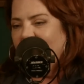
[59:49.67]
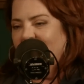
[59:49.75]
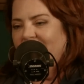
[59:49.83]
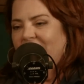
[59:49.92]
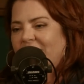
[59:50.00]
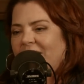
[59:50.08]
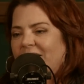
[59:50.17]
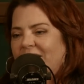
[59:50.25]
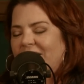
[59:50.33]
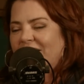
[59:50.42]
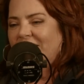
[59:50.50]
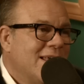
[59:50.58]
He does,
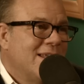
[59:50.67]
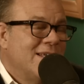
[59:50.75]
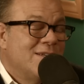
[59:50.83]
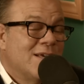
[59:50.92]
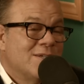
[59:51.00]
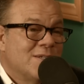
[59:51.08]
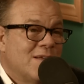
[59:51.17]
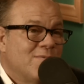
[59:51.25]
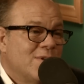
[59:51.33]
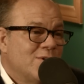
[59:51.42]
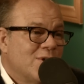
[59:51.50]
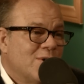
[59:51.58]
and he does love
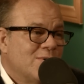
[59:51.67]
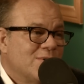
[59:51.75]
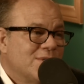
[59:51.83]
the jokes.